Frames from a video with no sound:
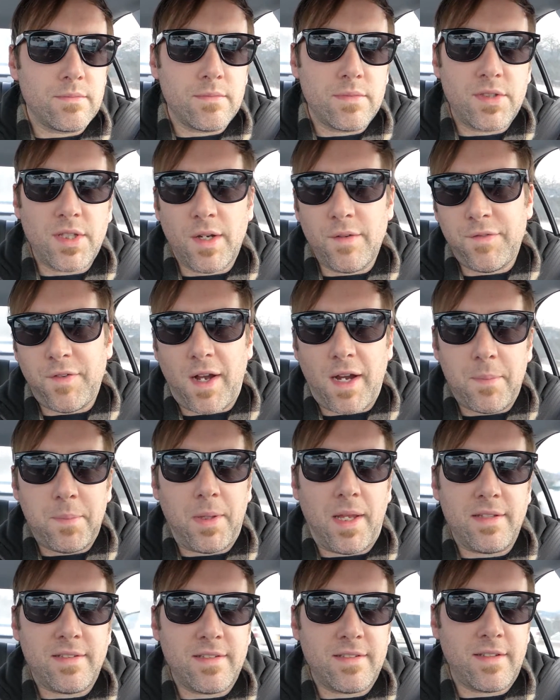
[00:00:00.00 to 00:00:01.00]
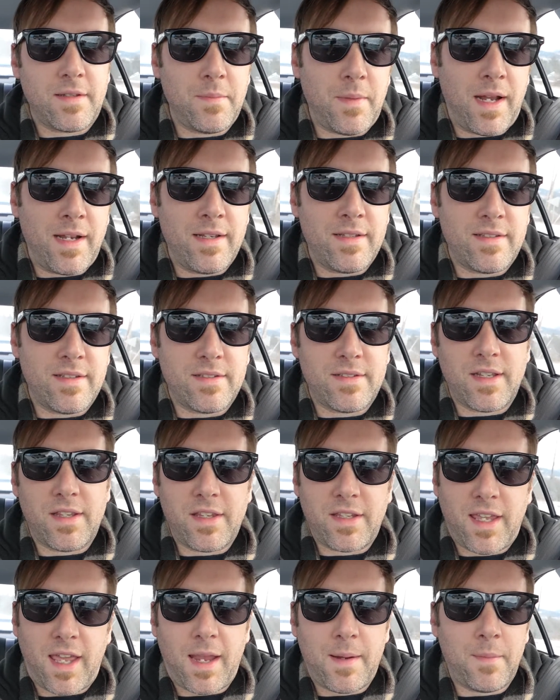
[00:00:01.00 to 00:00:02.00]
So far, pluses and minuses to
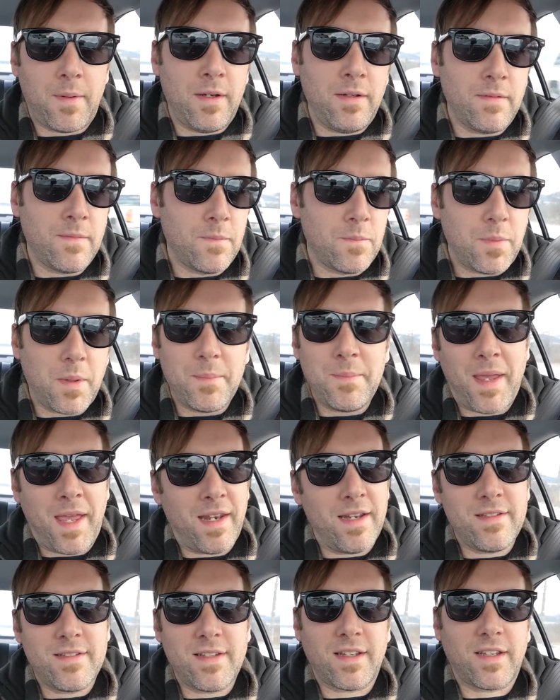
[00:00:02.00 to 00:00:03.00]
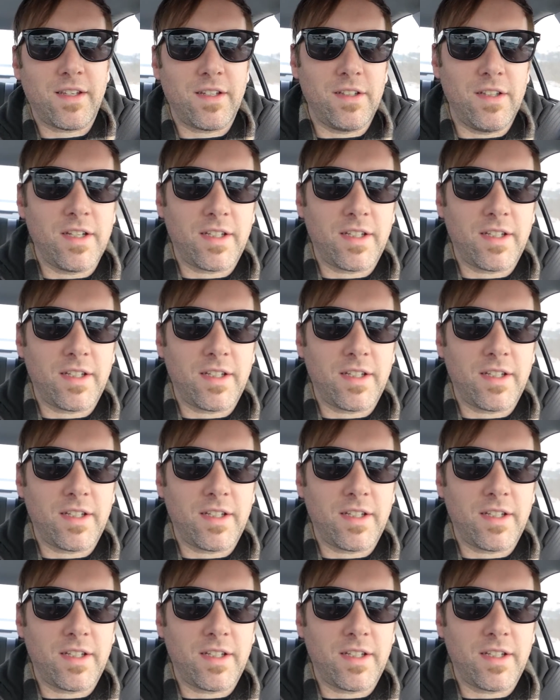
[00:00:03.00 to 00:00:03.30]
the camera, but man is it good